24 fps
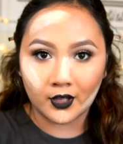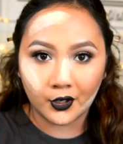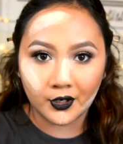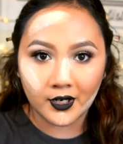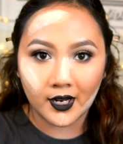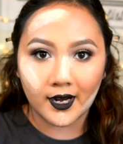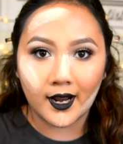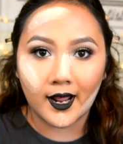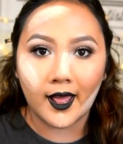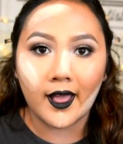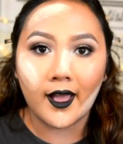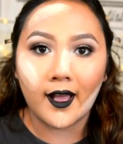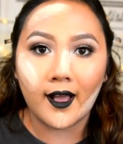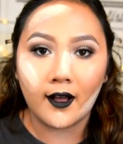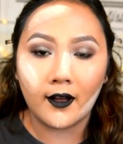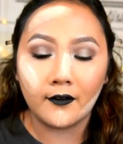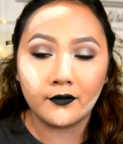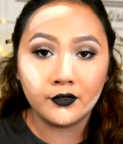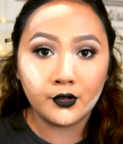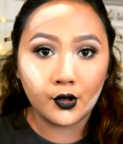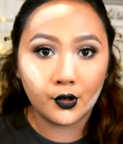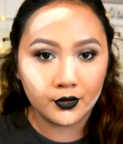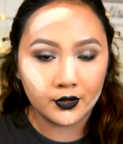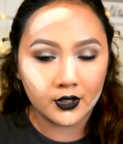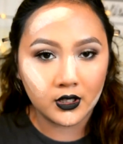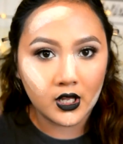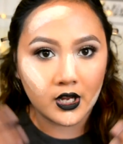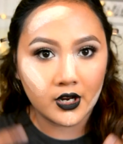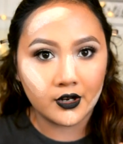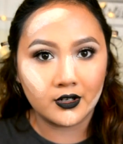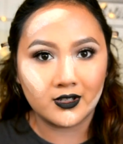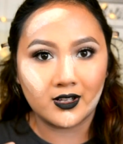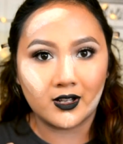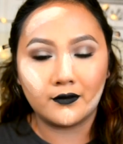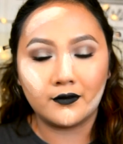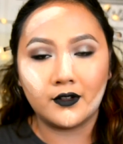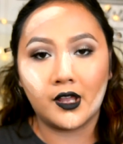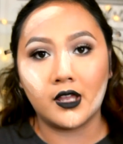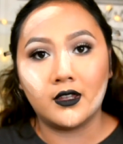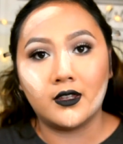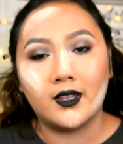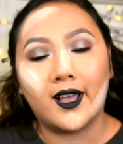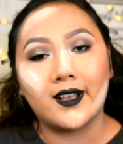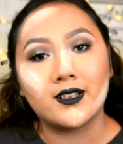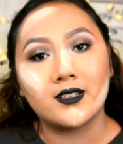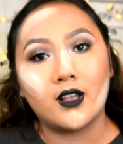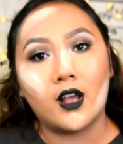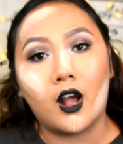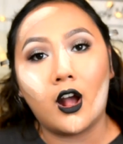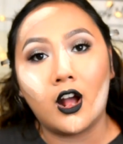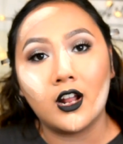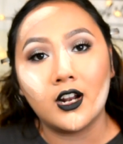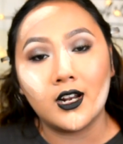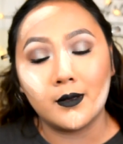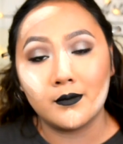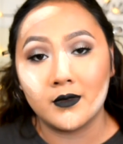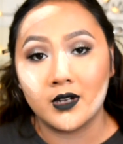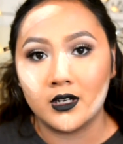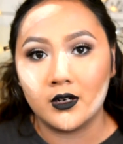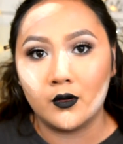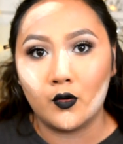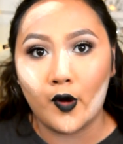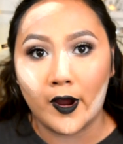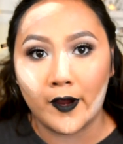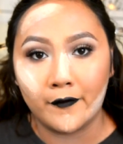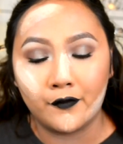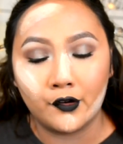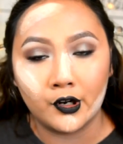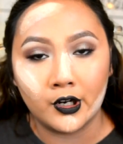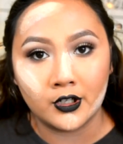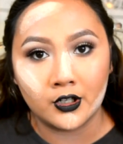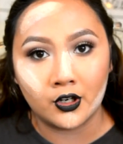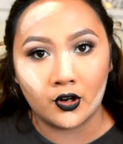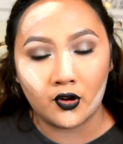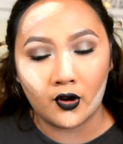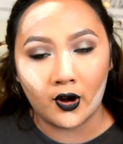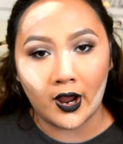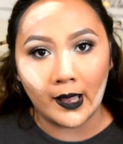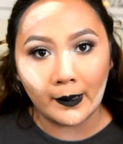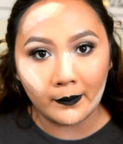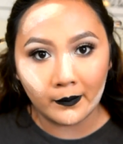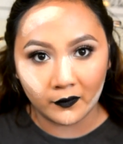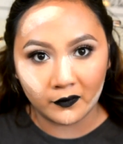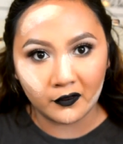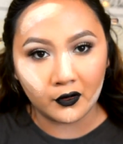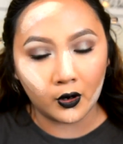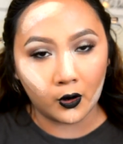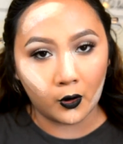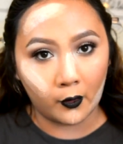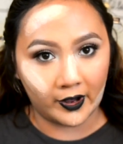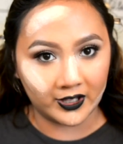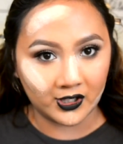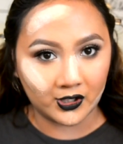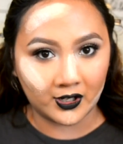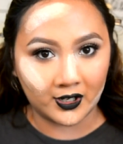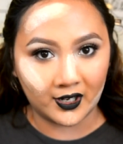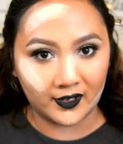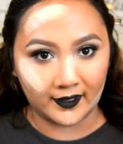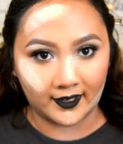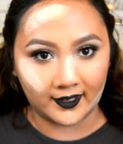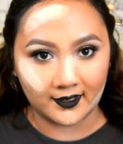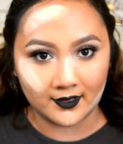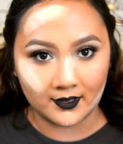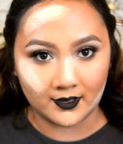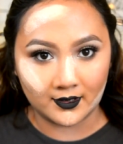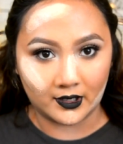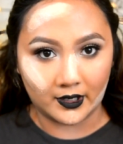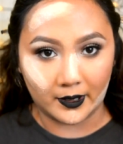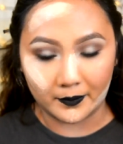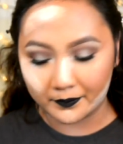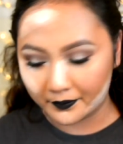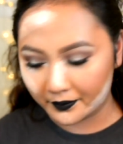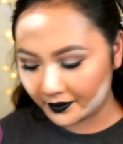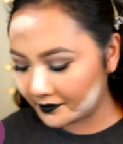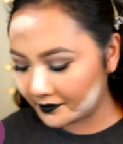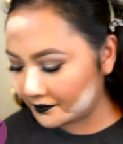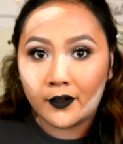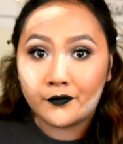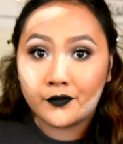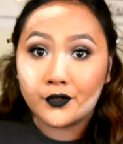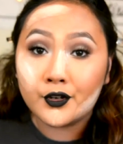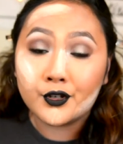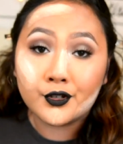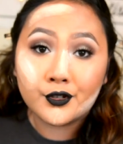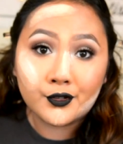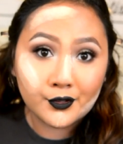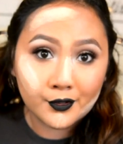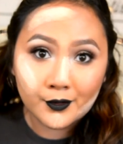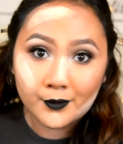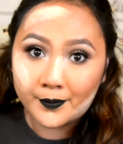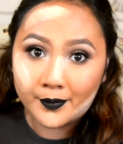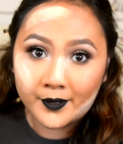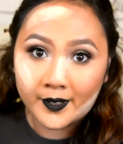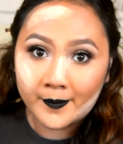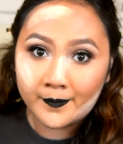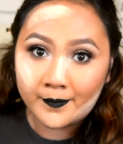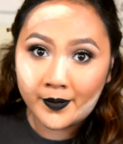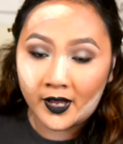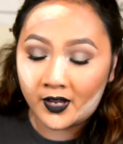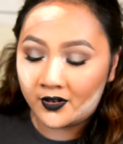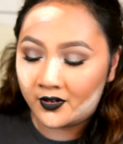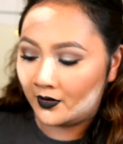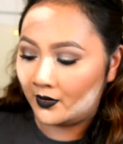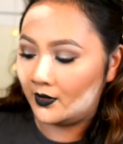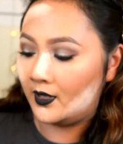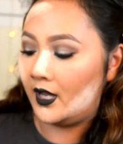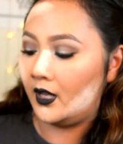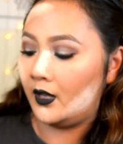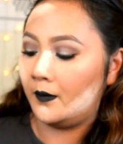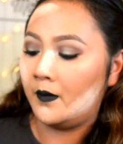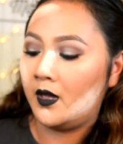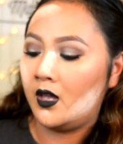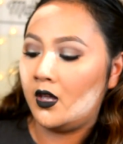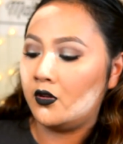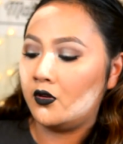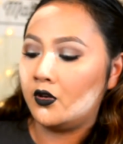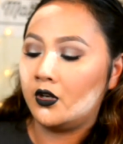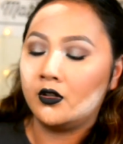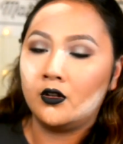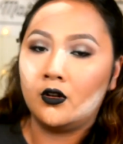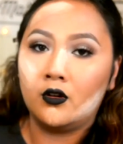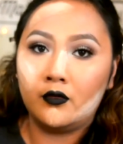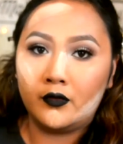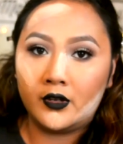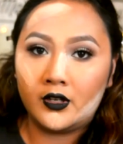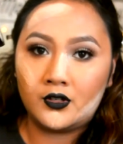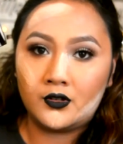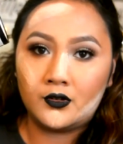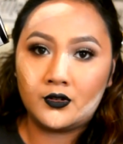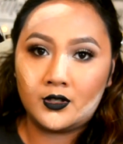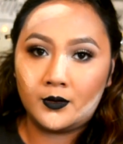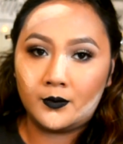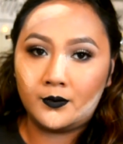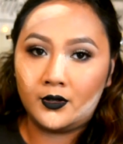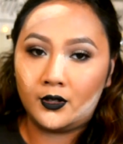Now that I have those layers of latex on, I'm gonna wait for it to dry before going to the next step. If you're super impatient like me, you can always use a